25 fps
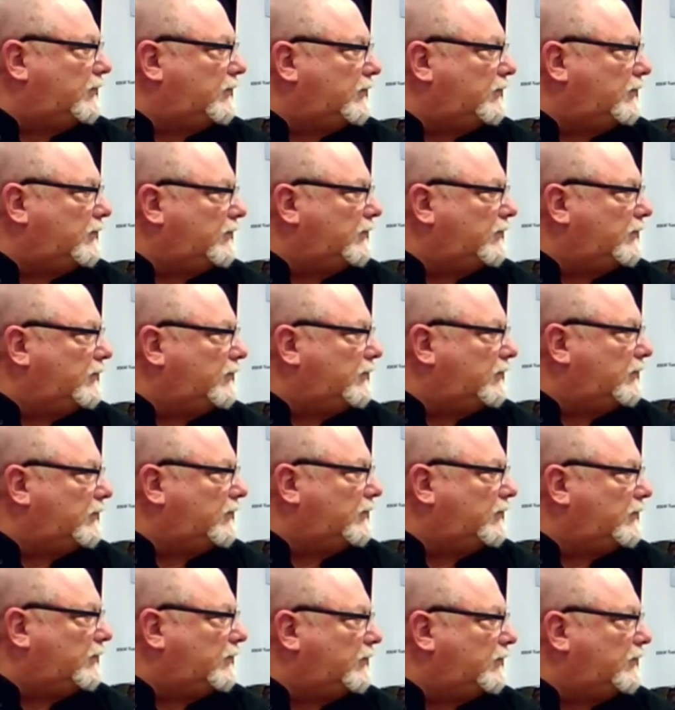
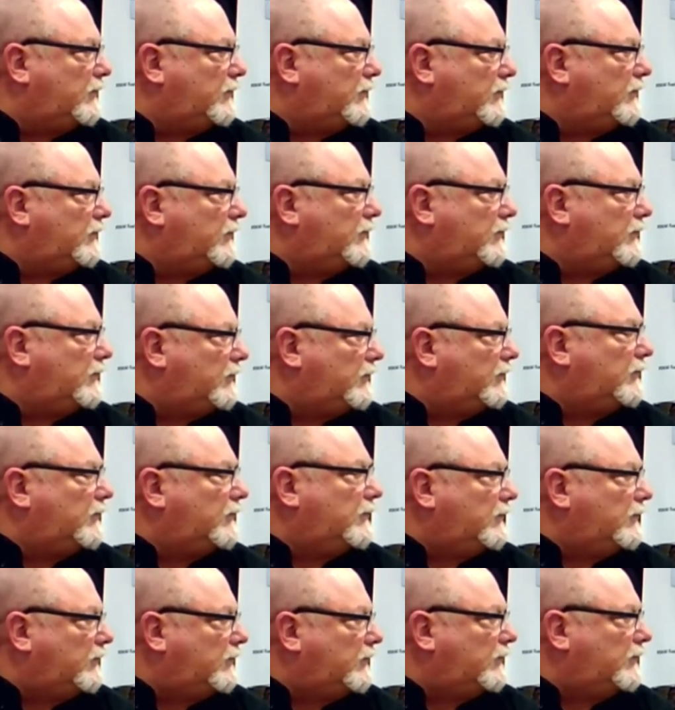
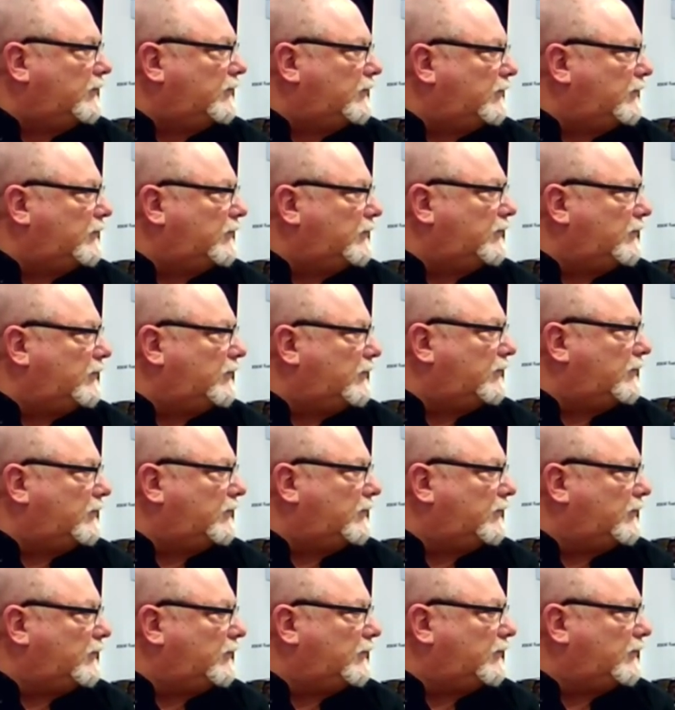
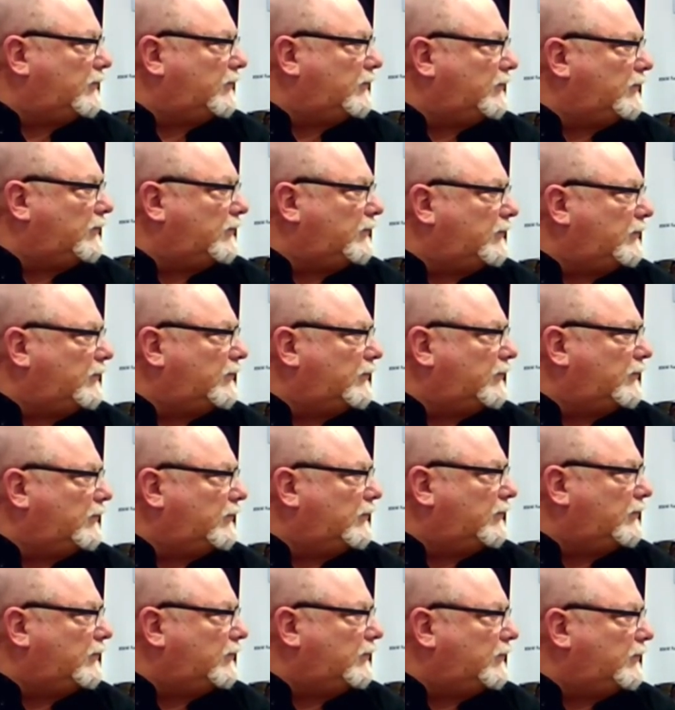
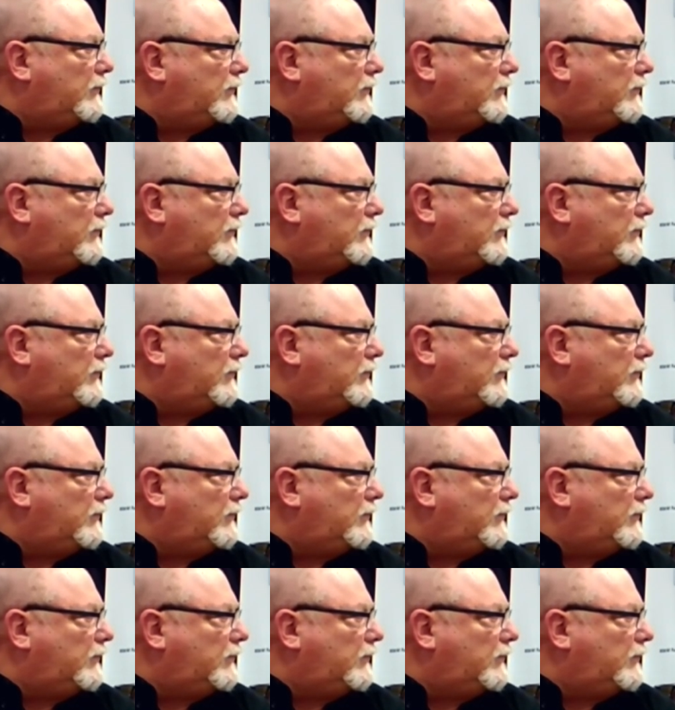[no speech]